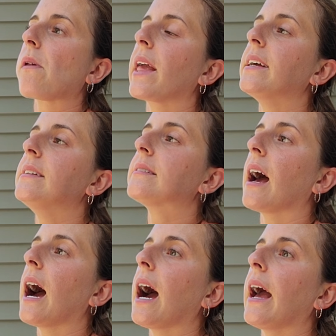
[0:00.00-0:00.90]
Is
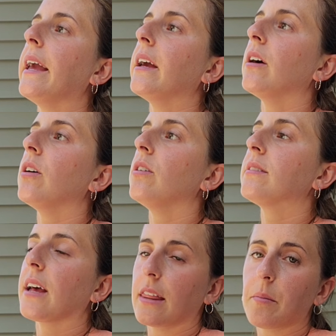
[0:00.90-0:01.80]
I
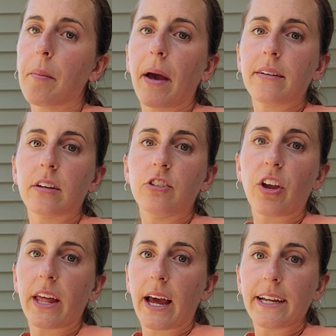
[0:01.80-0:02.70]
send them a message
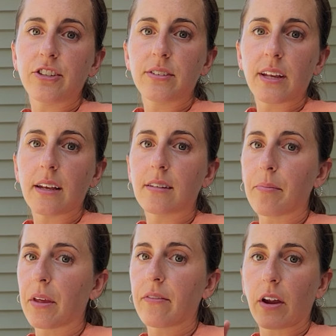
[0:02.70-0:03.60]
and I just say
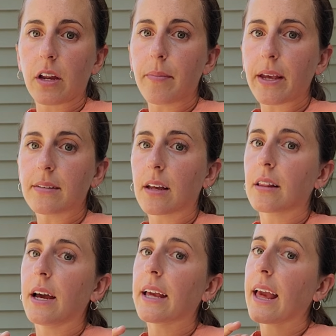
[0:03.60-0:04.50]
something very basic
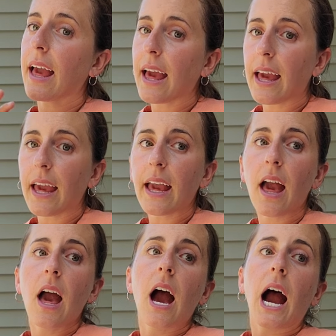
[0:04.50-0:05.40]
like, hey,
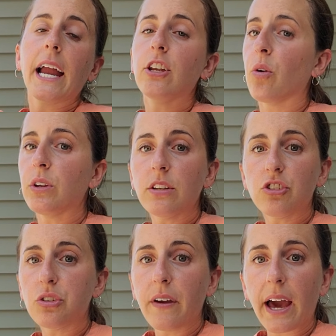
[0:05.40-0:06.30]
I
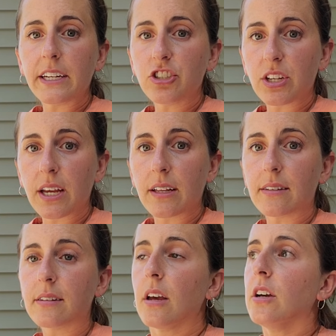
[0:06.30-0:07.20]
noticed you've had a
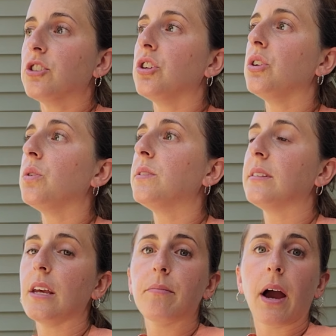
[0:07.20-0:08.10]
chance to
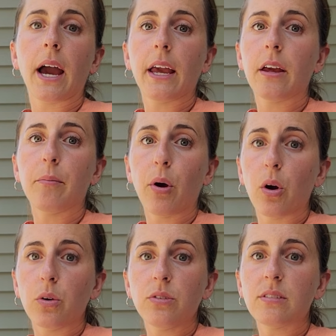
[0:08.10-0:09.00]
see my
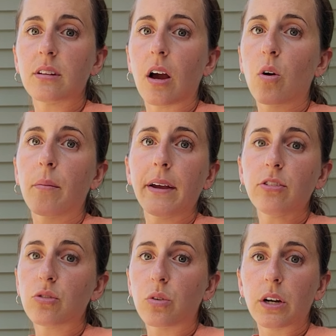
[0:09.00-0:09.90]
posts or my
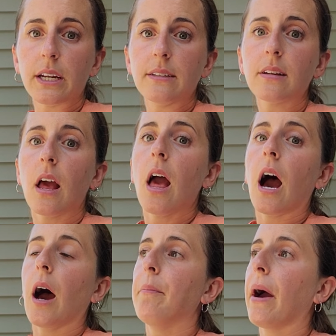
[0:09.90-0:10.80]
stories
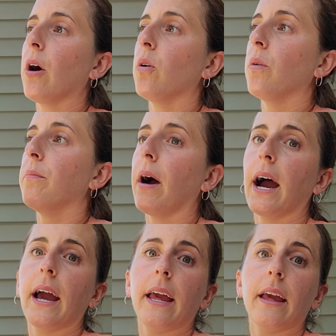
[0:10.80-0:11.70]
about
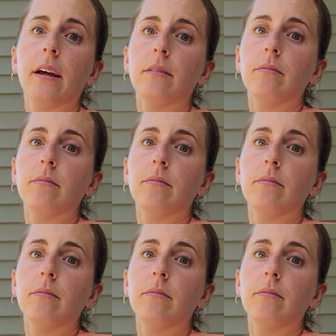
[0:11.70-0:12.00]
my